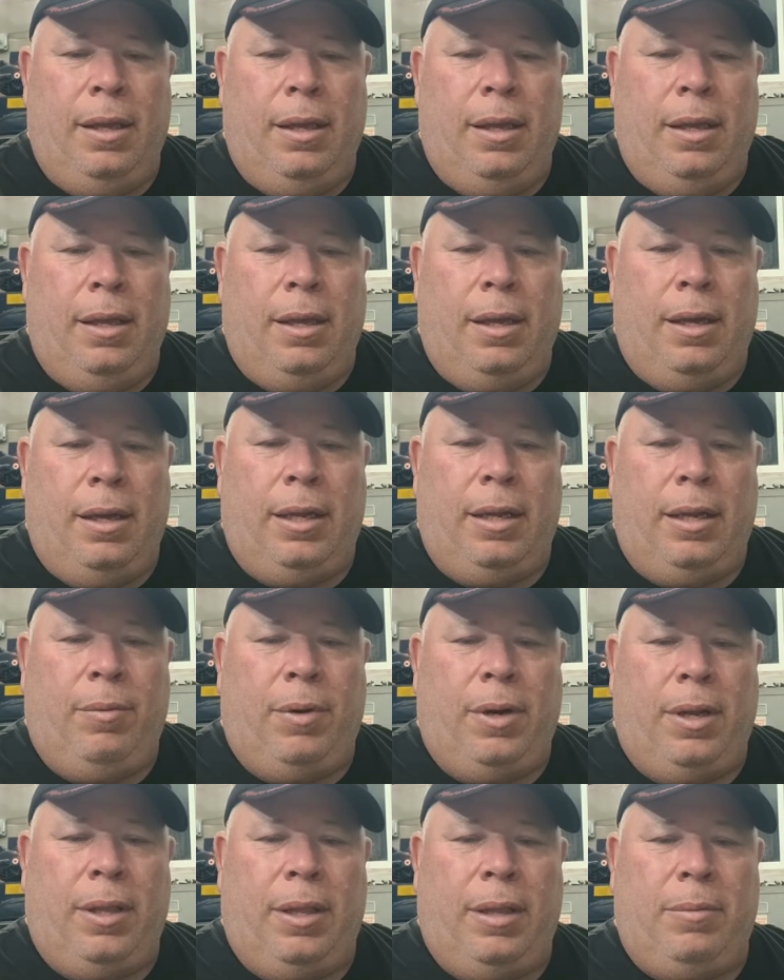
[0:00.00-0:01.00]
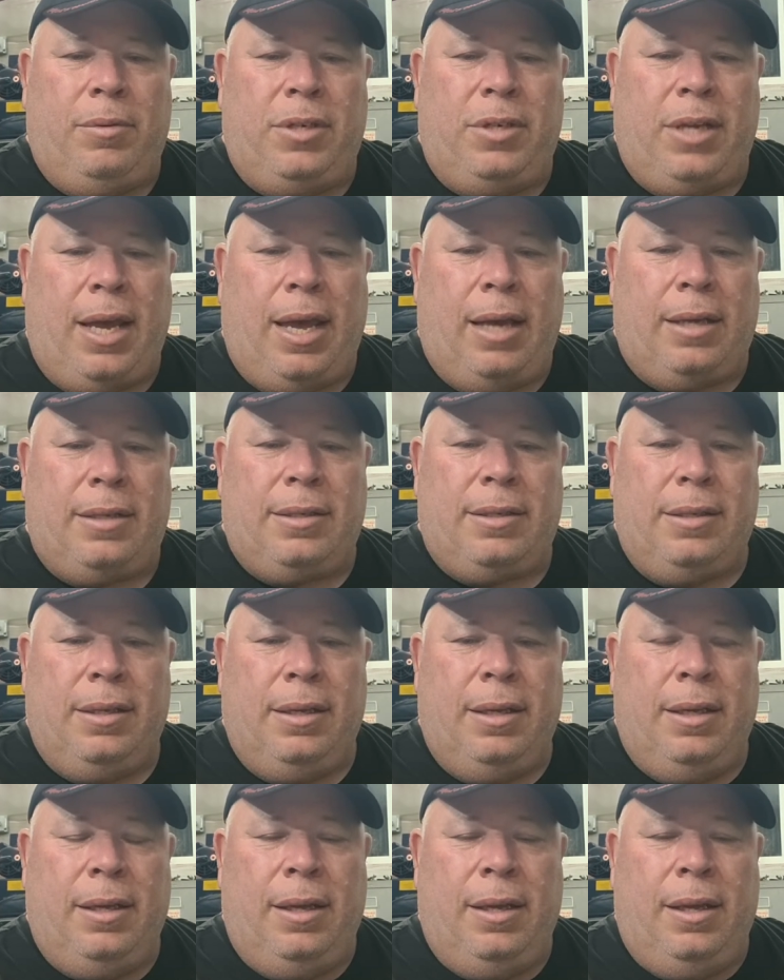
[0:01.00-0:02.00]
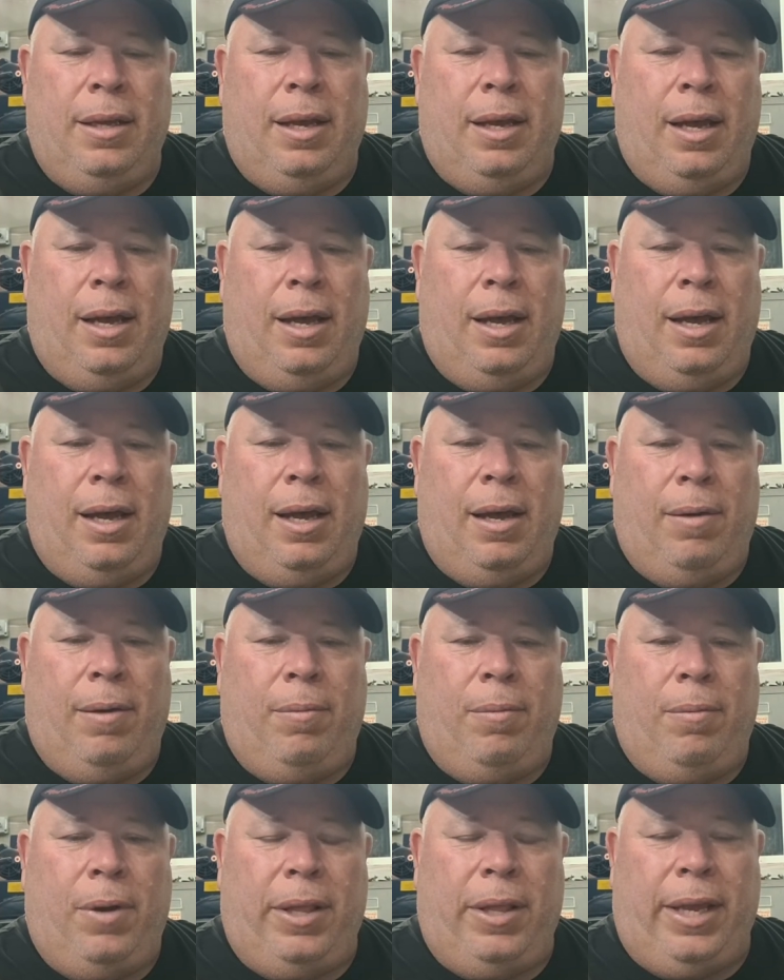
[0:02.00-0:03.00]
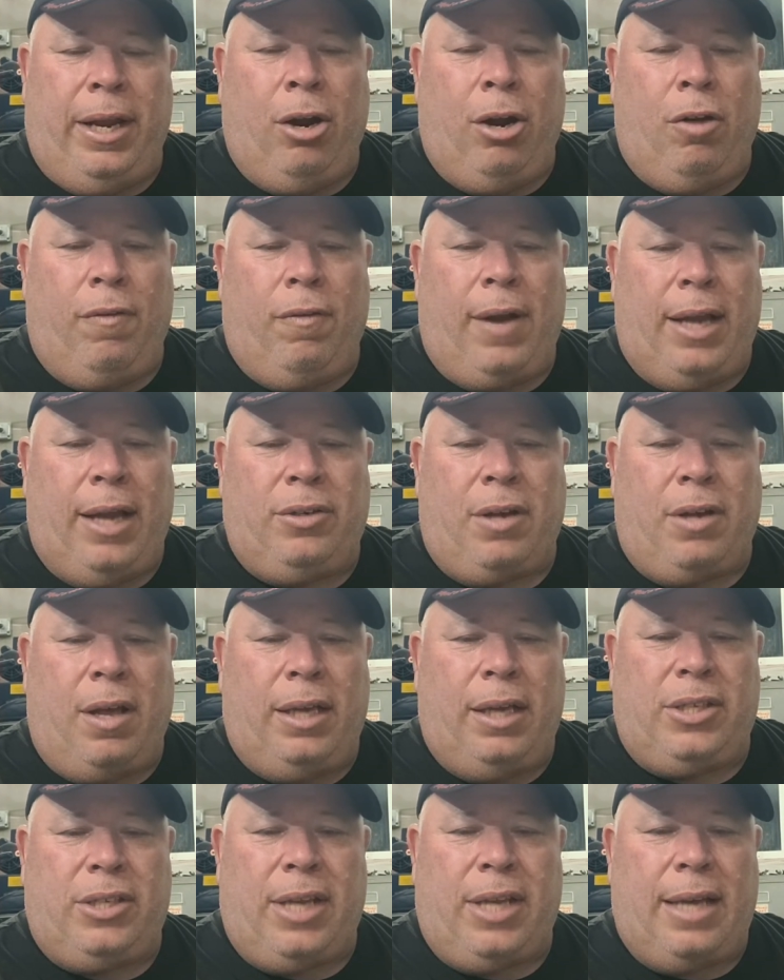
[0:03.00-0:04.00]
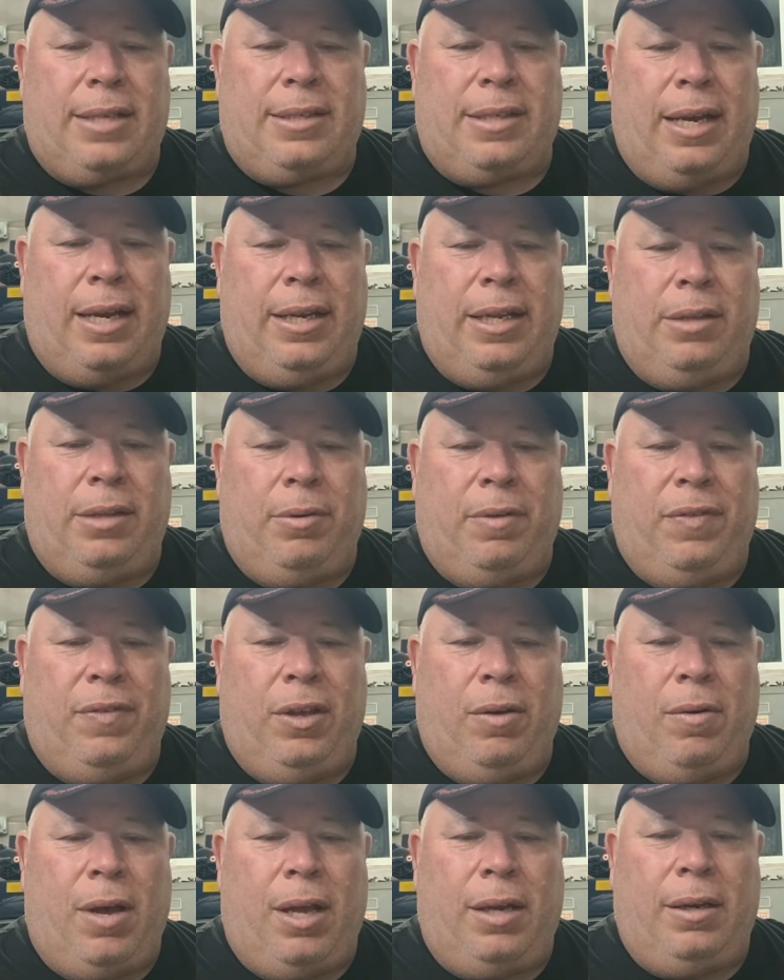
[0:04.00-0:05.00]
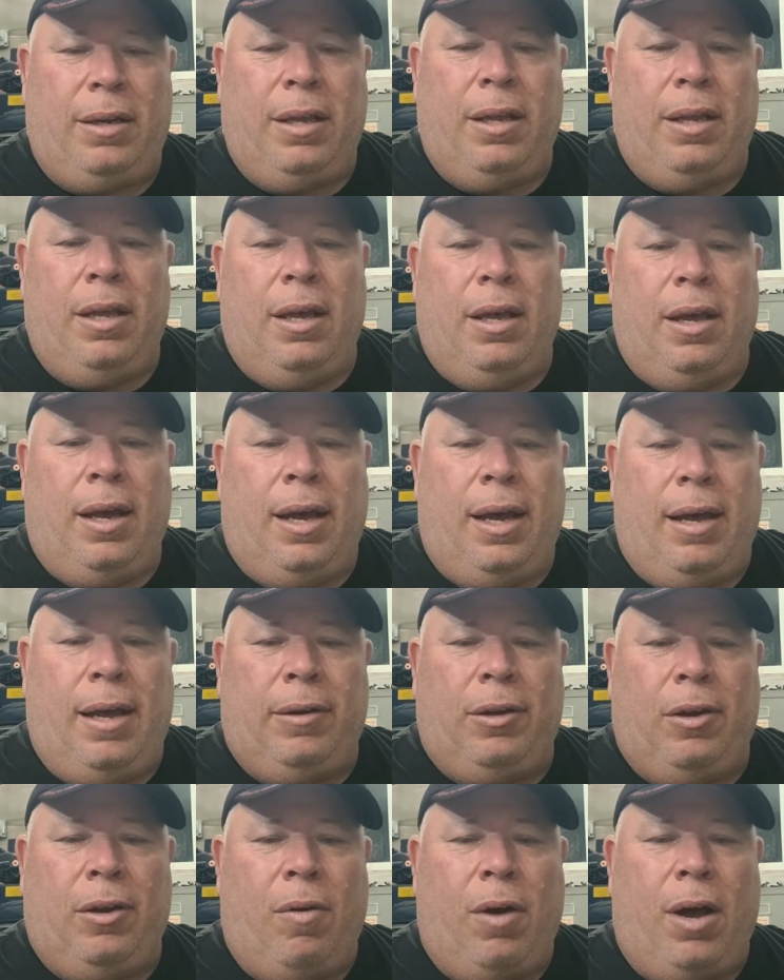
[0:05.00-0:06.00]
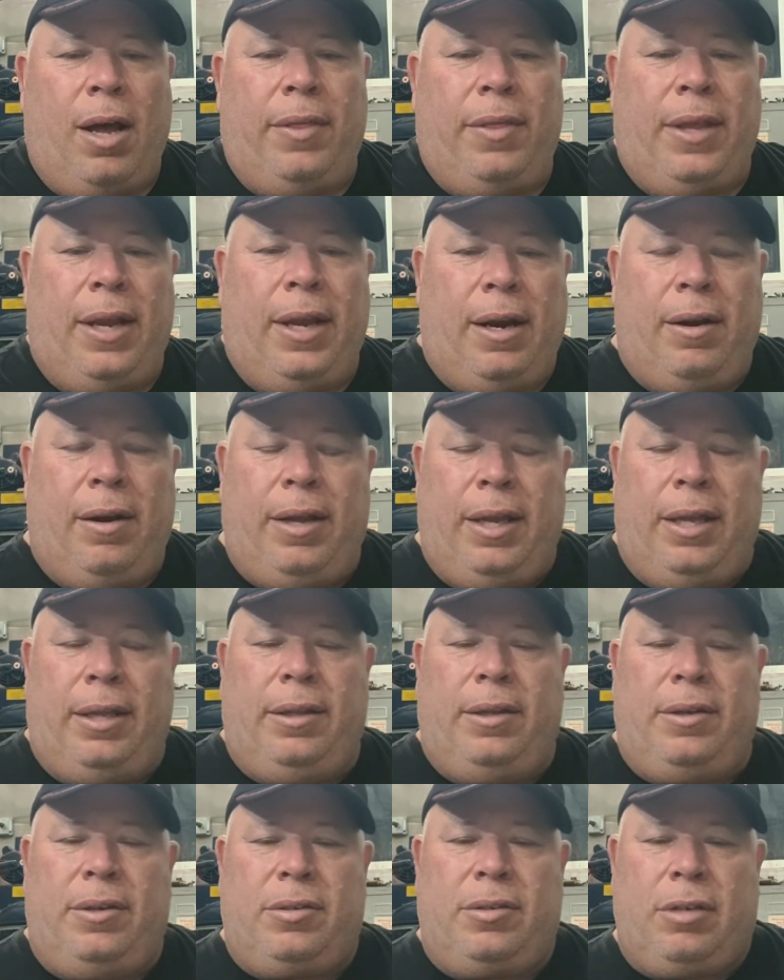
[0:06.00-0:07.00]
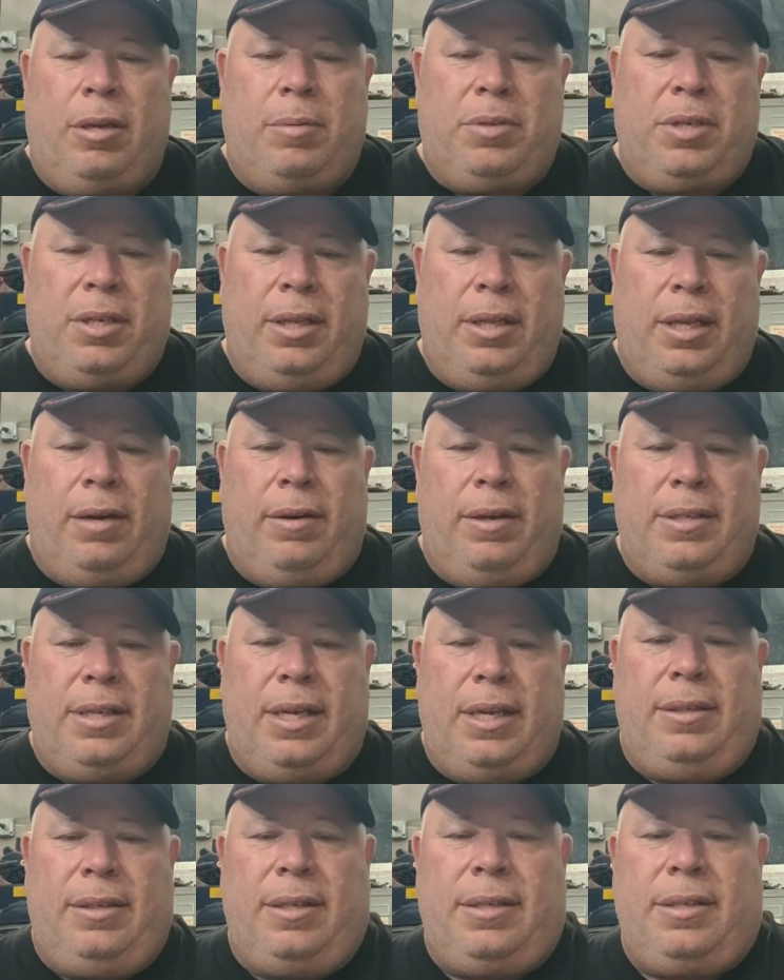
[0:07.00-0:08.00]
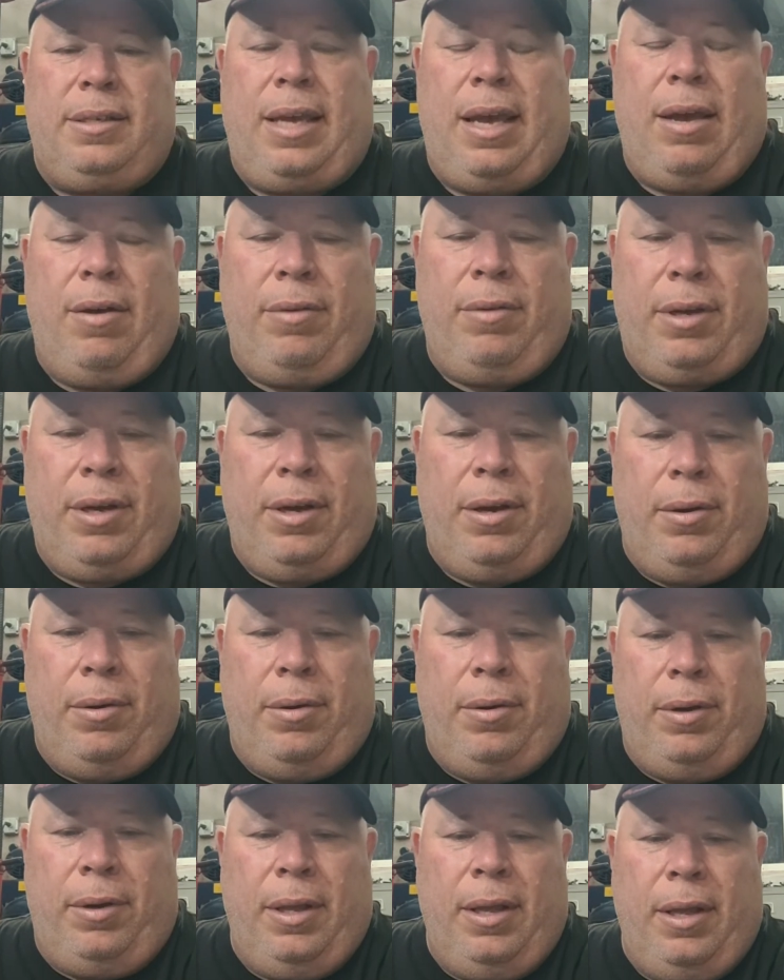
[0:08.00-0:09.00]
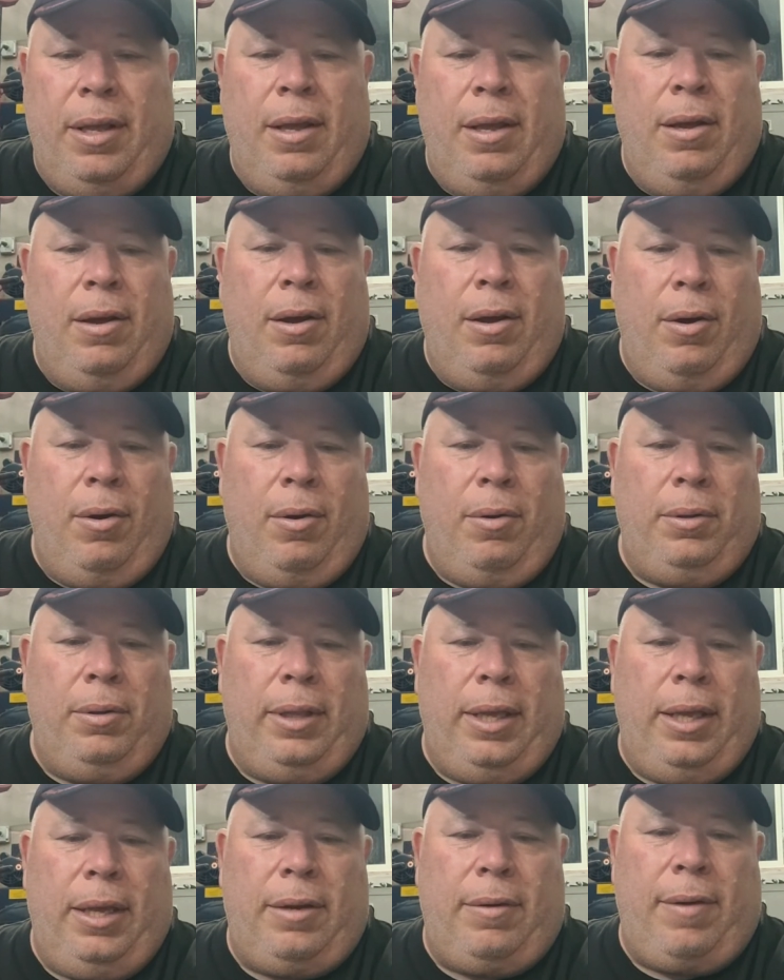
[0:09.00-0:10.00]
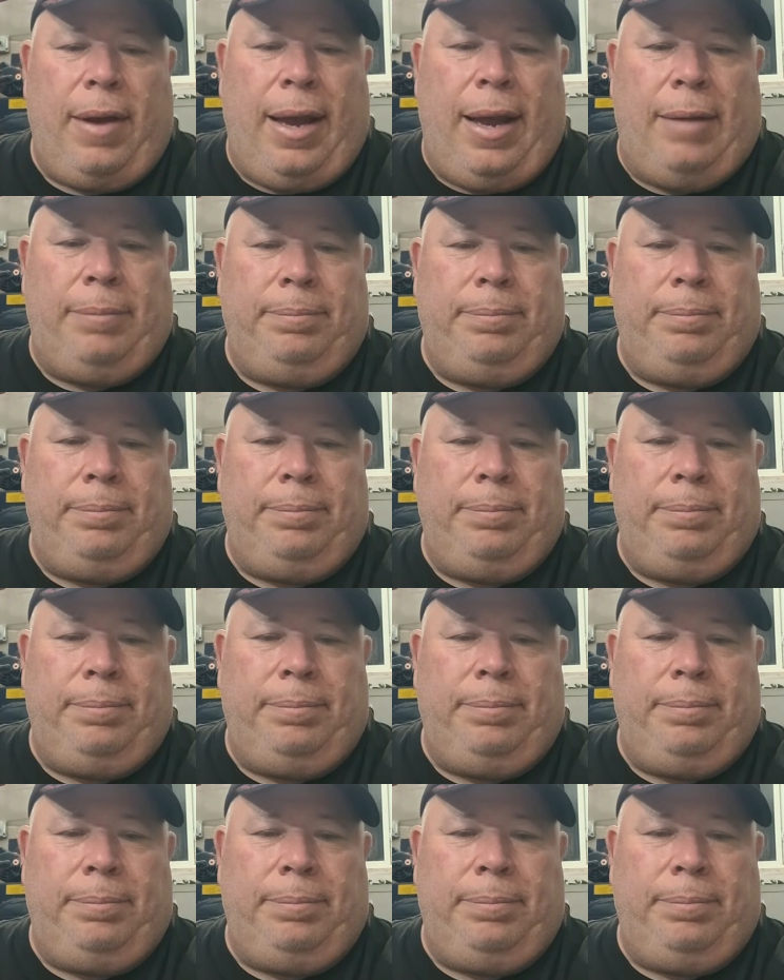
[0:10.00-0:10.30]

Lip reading: I need one of them jacks. One of the air over hydraulic jacks that I did the review on. Go on there. In the description, there is a discount code. Holy crap.